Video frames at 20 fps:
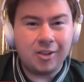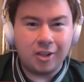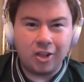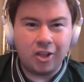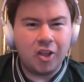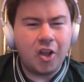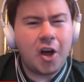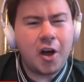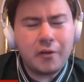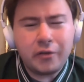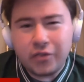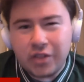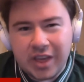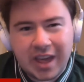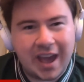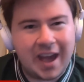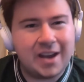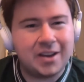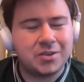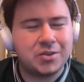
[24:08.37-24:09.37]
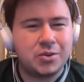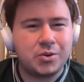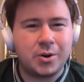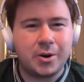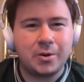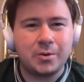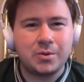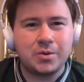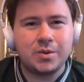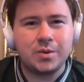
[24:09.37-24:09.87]
love the
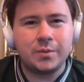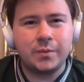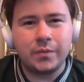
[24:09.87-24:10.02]
Astros.